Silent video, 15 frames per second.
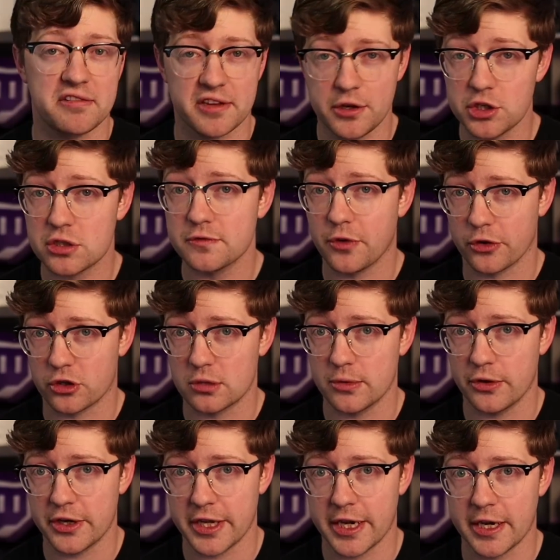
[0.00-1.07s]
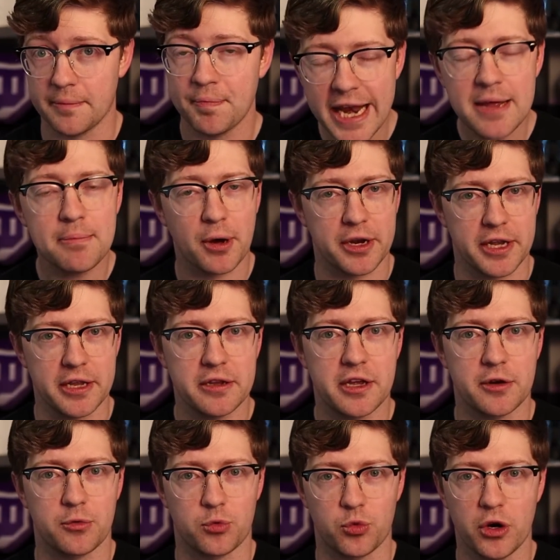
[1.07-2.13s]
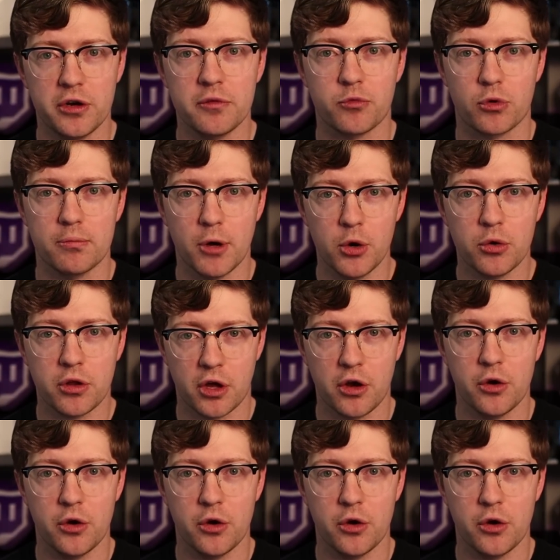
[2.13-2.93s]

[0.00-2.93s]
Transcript: execution vulnerability in it. Anybody can run remote